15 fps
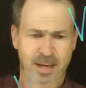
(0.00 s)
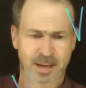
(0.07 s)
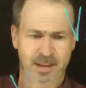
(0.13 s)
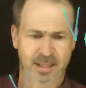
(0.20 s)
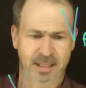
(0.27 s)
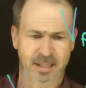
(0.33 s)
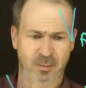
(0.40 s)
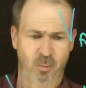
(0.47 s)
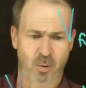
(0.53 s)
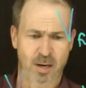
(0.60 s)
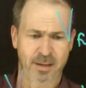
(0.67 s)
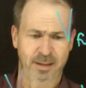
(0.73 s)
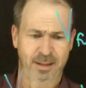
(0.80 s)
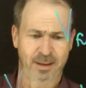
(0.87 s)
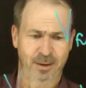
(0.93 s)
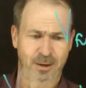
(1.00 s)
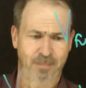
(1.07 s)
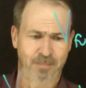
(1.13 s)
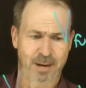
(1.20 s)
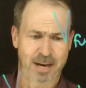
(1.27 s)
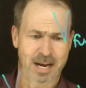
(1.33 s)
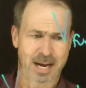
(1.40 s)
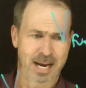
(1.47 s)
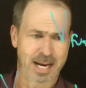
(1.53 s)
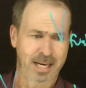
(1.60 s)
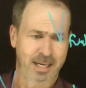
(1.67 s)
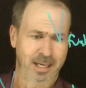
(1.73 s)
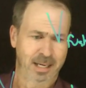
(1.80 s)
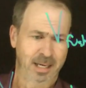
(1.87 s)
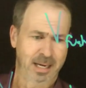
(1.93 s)
This is 1/3
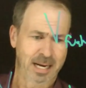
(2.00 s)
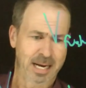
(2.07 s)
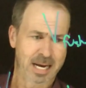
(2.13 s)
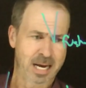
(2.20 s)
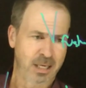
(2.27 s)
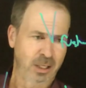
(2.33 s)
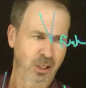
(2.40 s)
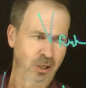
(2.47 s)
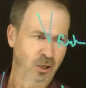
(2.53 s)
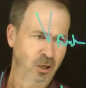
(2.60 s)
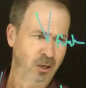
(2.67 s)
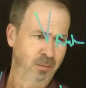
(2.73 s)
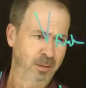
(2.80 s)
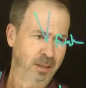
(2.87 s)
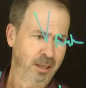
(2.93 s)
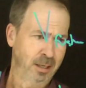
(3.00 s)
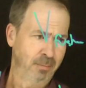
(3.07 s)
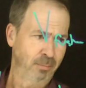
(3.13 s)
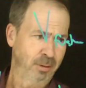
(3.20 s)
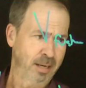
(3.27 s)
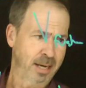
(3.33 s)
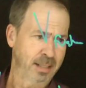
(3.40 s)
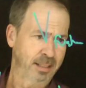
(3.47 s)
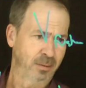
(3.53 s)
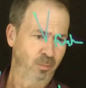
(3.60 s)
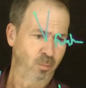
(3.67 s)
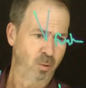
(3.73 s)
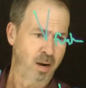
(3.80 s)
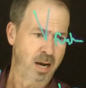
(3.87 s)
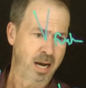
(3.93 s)
pi r cubed plus
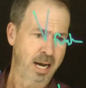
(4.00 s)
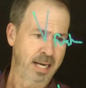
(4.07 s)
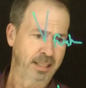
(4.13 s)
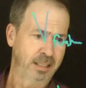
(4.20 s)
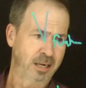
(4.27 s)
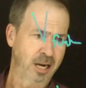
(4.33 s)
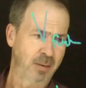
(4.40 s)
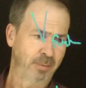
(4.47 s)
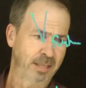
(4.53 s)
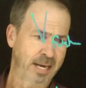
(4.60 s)
y times